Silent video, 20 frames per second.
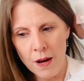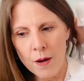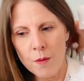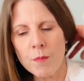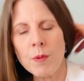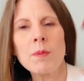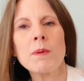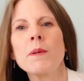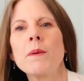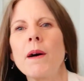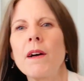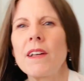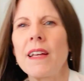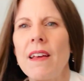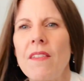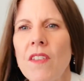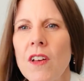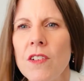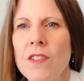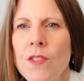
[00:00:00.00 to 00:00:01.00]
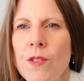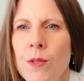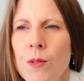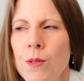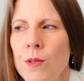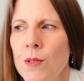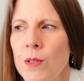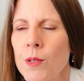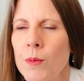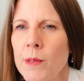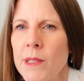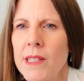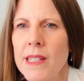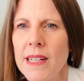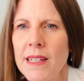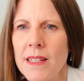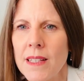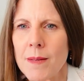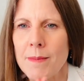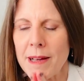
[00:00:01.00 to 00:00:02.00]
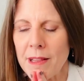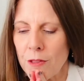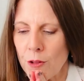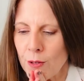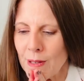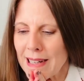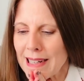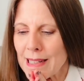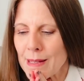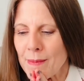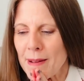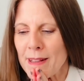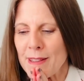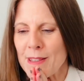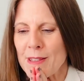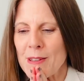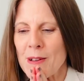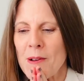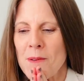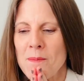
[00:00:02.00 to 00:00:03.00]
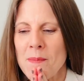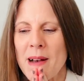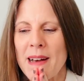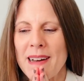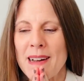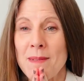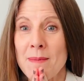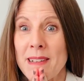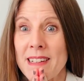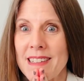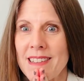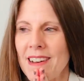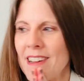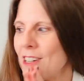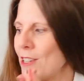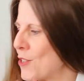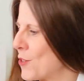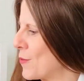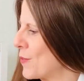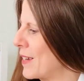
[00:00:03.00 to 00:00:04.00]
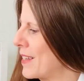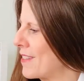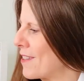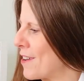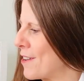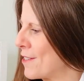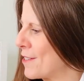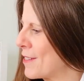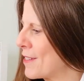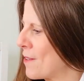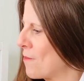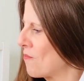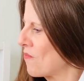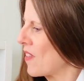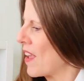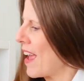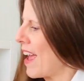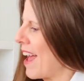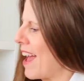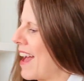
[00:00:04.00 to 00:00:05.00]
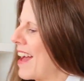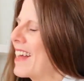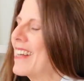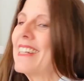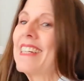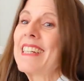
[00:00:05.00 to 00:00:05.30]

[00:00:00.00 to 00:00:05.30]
won't get those till towards the end of the month or next month. So, but I'm excited to read those, and